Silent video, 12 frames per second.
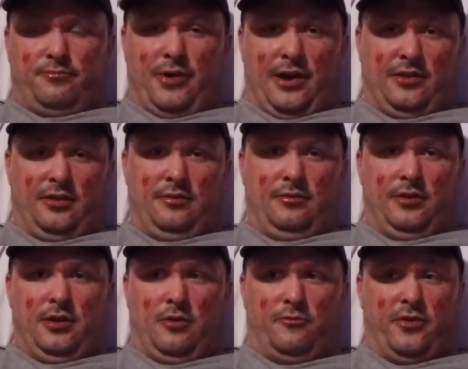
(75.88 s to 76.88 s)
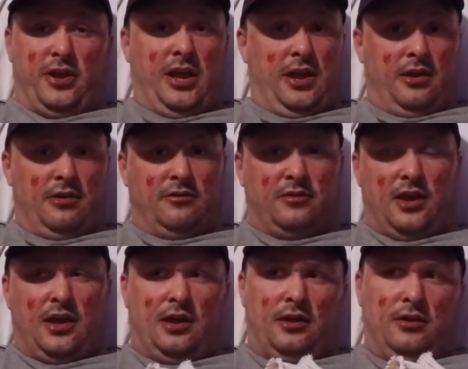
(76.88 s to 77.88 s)
practically, you know, for years,
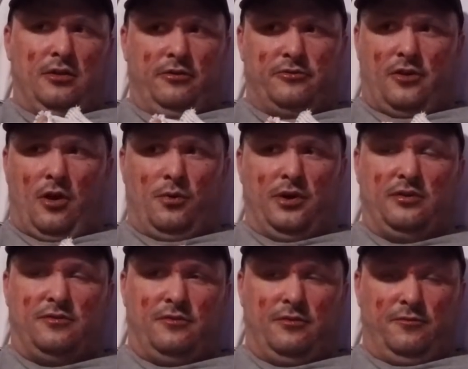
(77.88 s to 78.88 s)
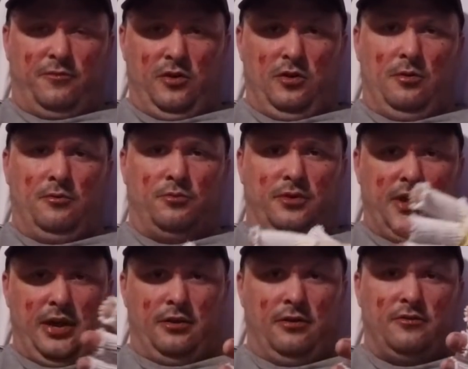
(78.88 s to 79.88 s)
and you know, there's always fumes with
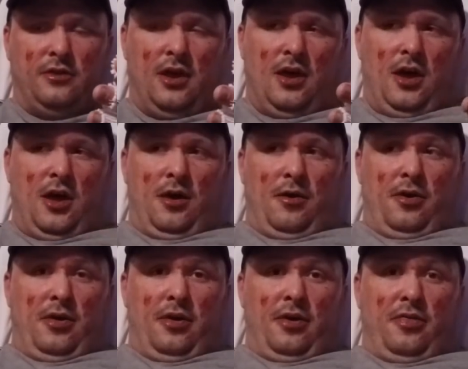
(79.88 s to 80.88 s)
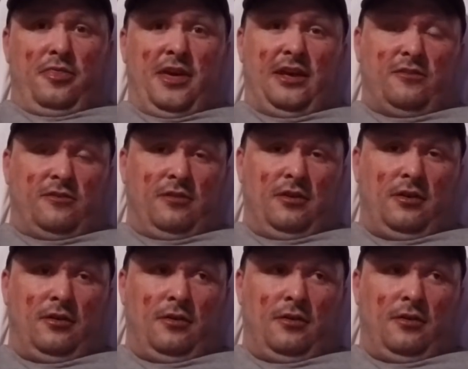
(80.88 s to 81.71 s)
heaters. This